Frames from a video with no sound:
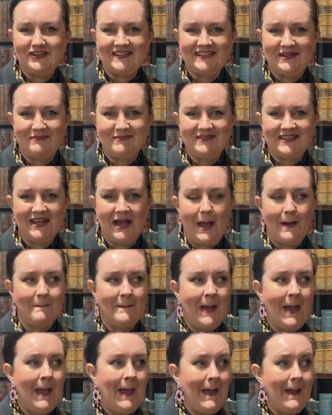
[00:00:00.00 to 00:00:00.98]

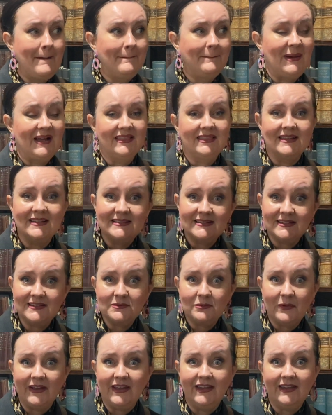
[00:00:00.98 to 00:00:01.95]
sometime. But this
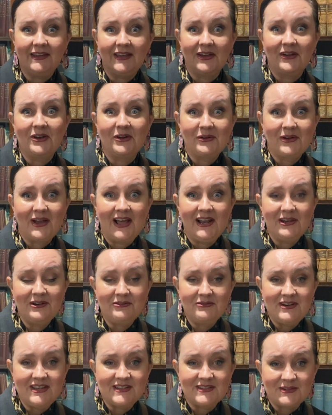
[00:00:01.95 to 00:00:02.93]
is where Gecko
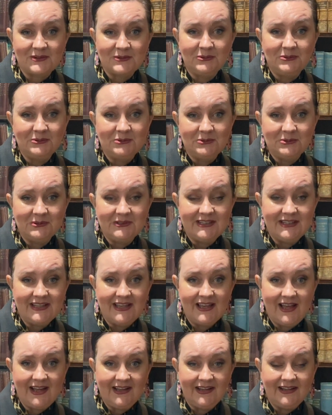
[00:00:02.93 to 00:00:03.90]
Culinary School
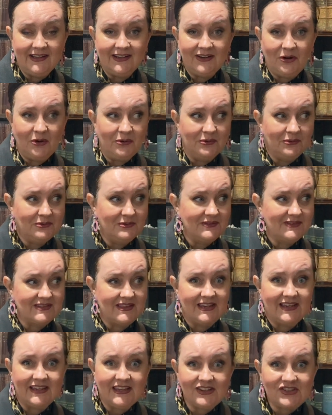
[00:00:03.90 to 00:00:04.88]
uh, holds
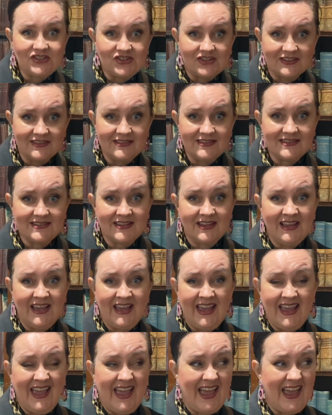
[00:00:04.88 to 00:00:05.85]
their kitchens,
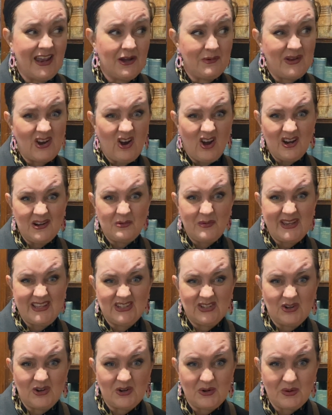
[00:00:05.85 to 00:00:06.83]
and we can't wait
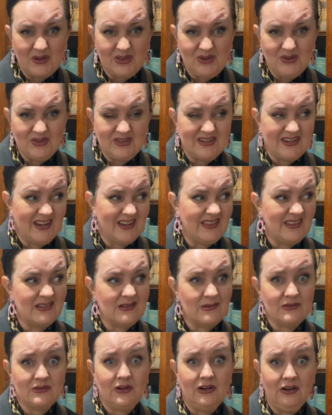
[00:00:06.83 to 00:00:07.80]
to cook with you today. There's
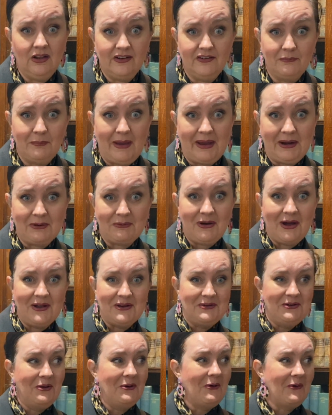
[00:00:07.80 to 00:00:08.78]
also a lot of
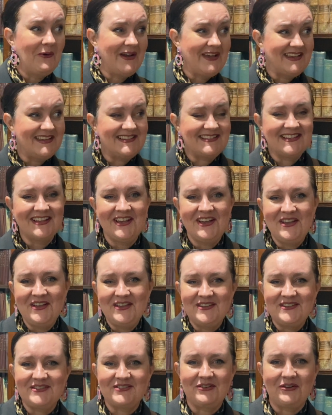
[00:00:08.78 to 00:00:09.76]
background noise,
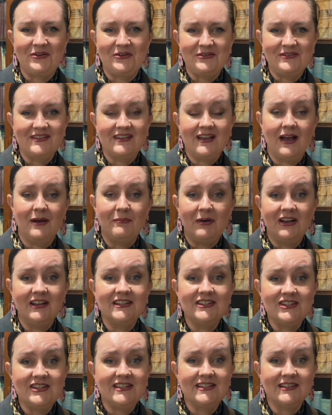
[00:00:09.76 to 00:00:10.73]
so
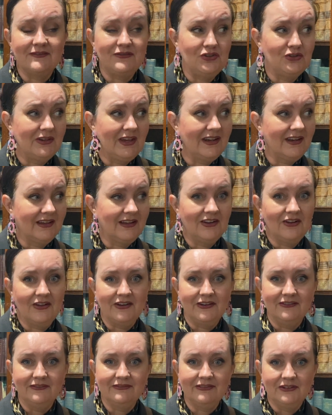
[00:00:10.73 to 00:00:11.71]
apologies if you're getting a
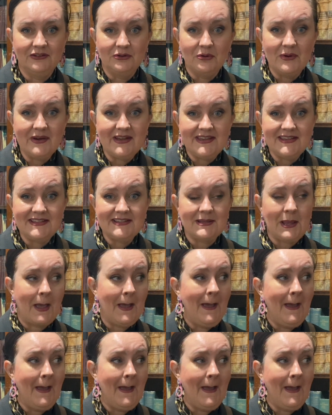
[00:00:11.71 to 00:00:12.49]
lot of noise.